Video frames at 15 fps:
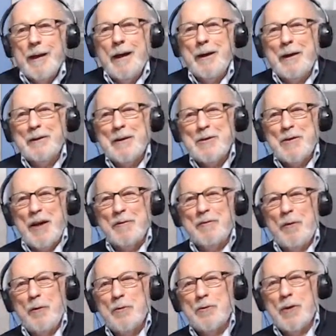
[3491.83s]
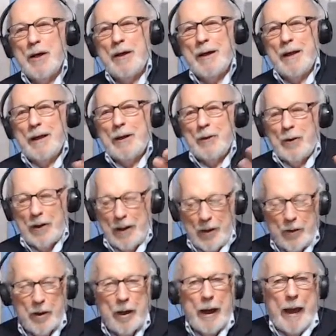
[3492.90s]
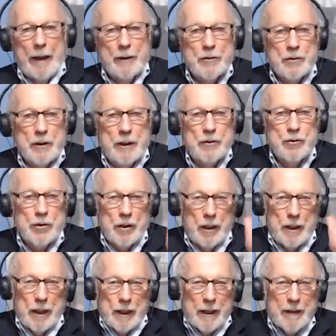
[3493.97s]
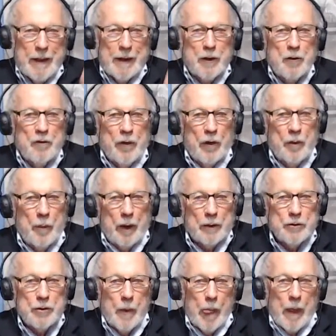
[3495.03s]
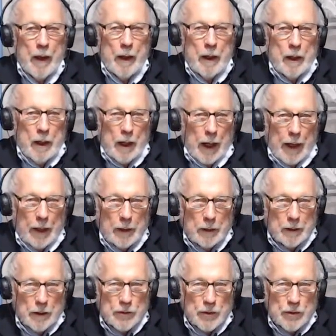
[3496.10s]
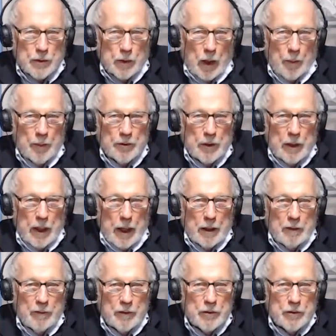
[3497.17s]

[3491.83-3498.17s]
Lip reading: I got these headphones on and I can hardly hear you. Alice Lynch, thank you very much. And this is coming to the end of it.